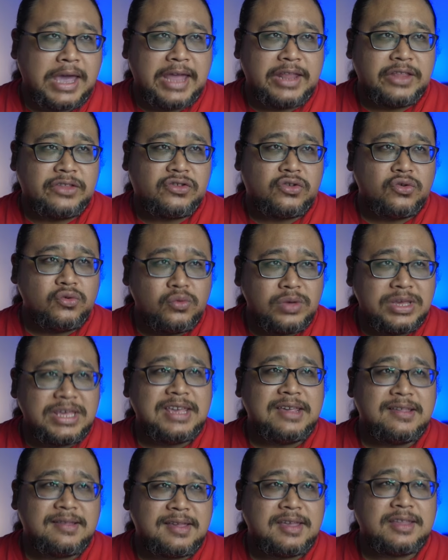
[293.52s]
and too
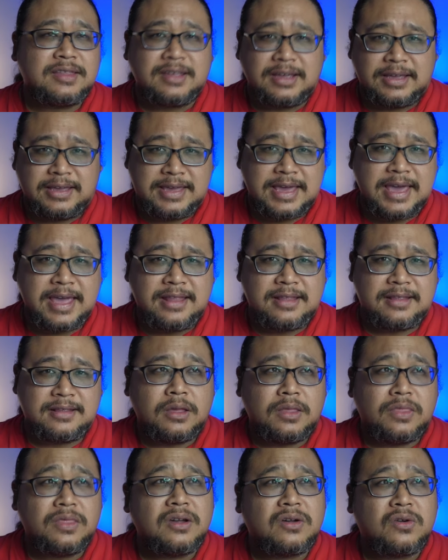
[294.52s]
easy to get,
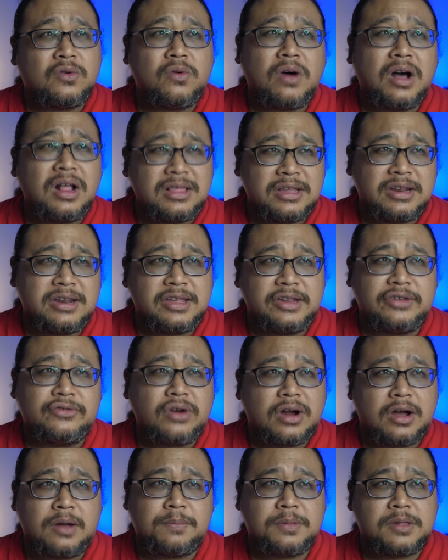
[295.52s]
the quality
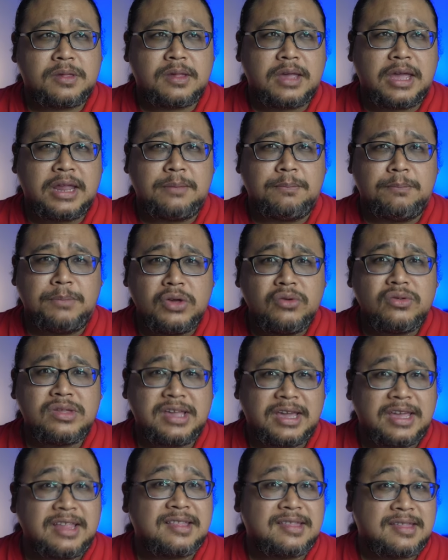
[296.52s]
drops and
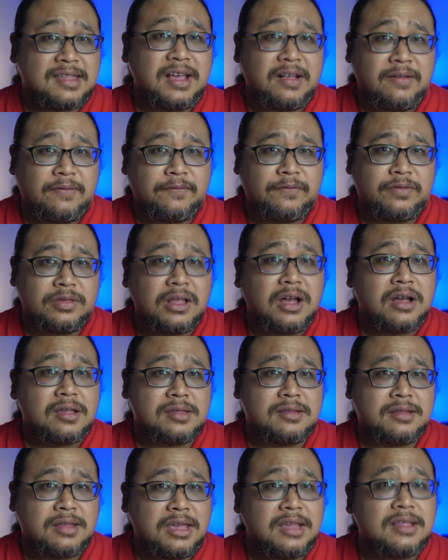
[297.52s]
music itself
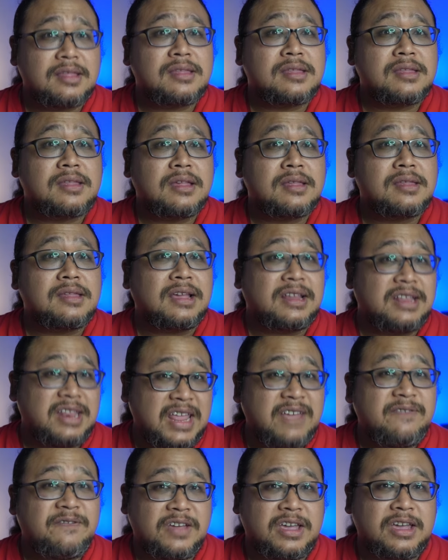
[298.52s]
lost its
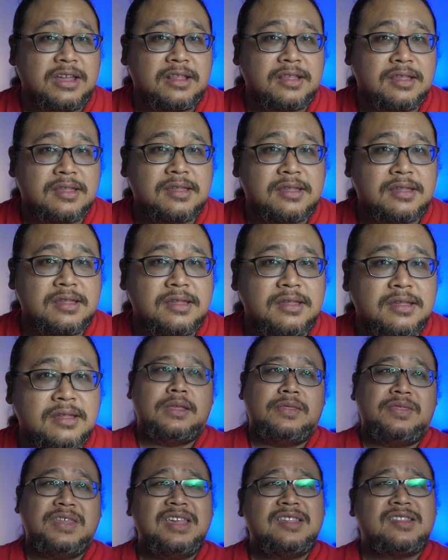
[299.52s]
significance.
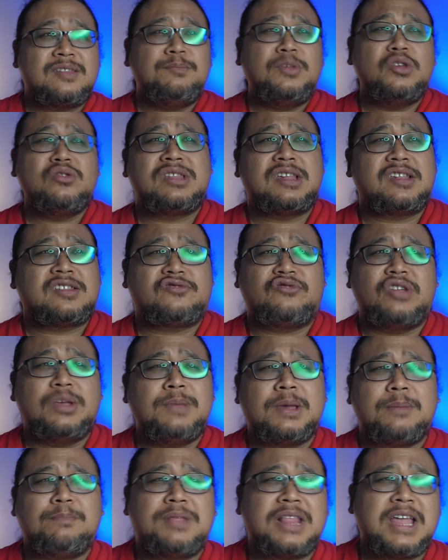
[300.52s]
These music
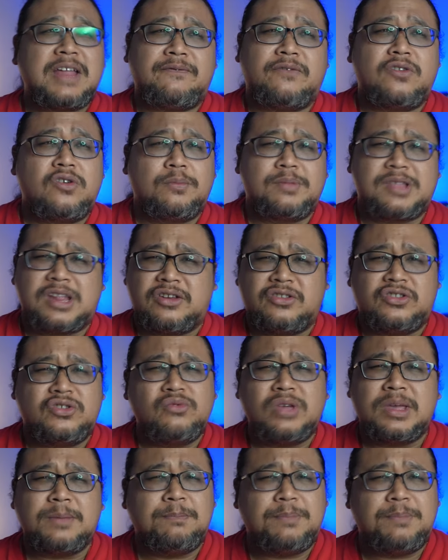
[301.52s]
streaming platforms are doing